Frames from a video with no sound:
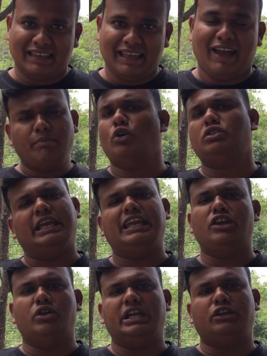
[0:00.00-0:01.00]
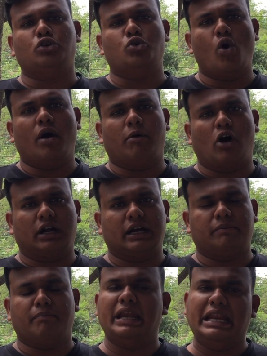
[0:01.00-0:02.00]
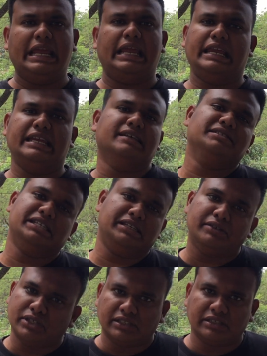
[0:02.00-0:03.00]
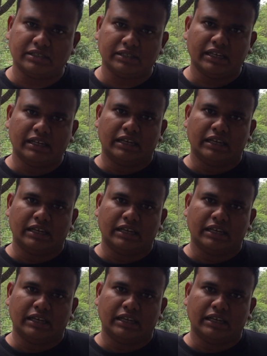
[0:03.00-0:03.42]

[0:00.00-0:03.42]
One more thing you need to know about it. Many Indian citizens,